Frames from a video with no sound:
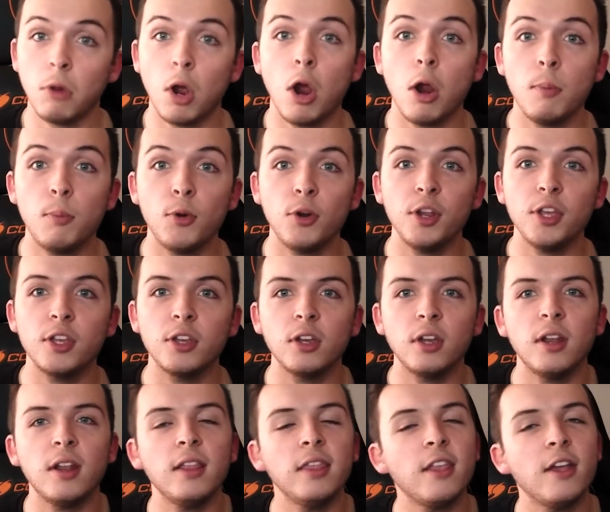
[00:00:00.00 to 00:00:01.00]
are pretty
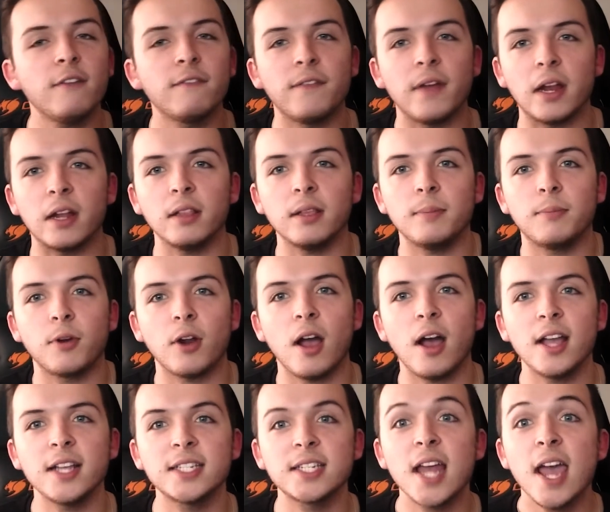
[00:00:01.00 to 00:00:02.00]
good and they're fairly
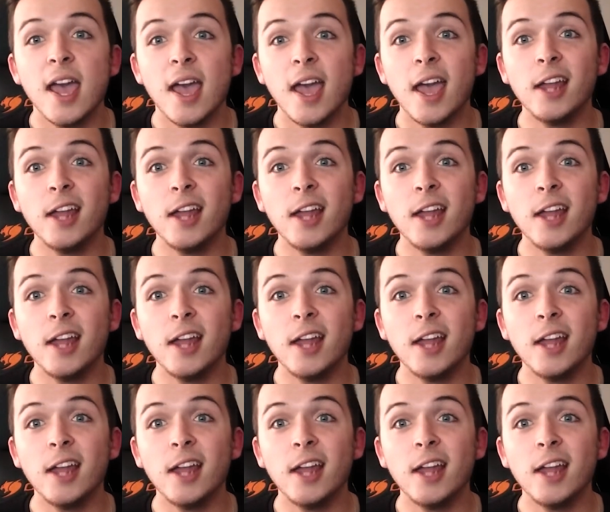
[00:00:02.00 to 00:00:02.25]
priced.